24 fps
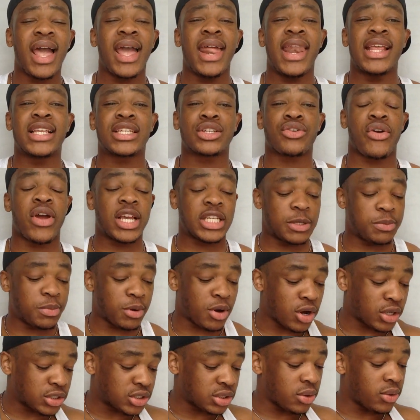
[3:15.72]
And it's crazy
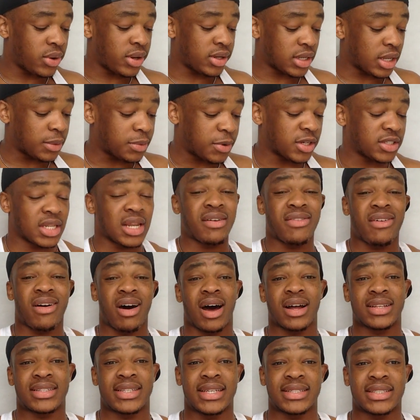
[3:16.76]
because another
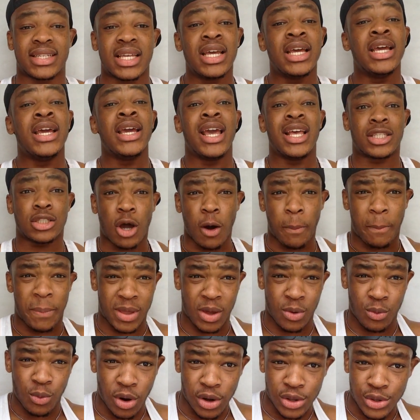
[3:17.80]
artist is
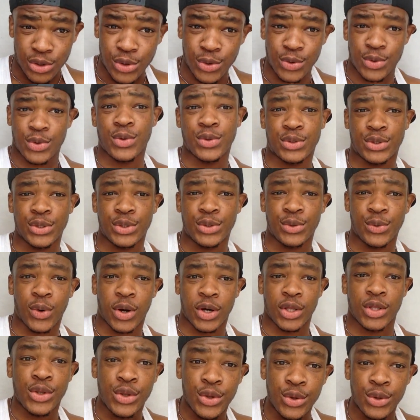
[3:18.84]
copying what you used to
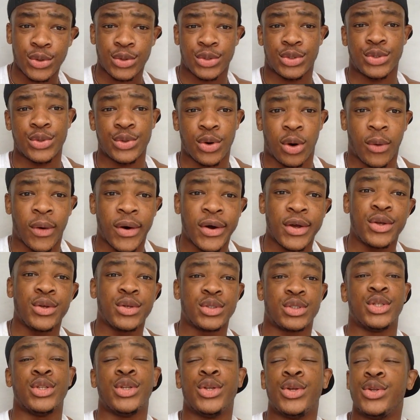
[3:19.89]
do,
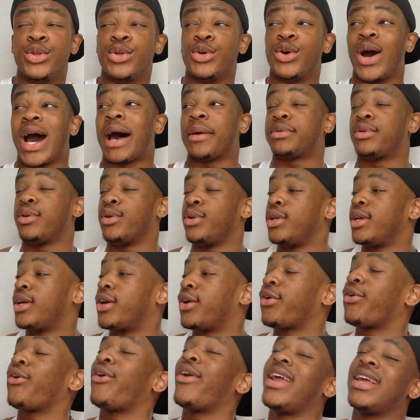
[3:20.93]
you go absolutely
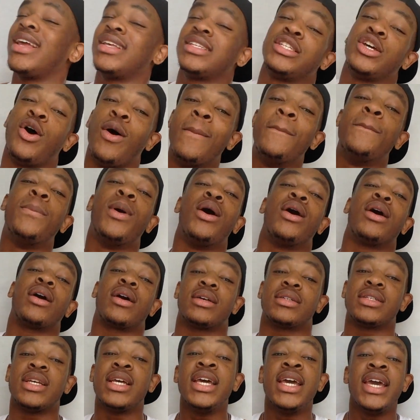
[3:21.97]
crazy or
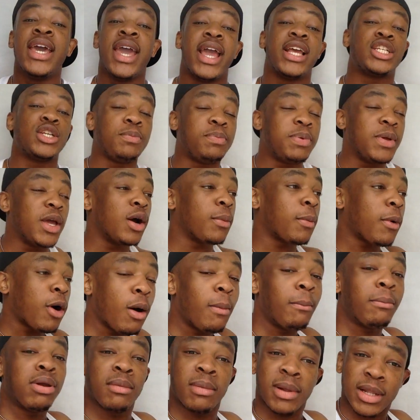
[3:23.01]
bonkers. It should be a
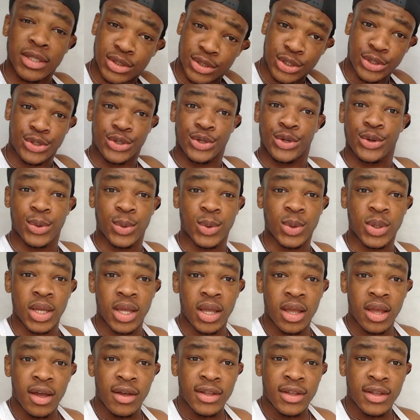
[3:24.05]
compliment to you,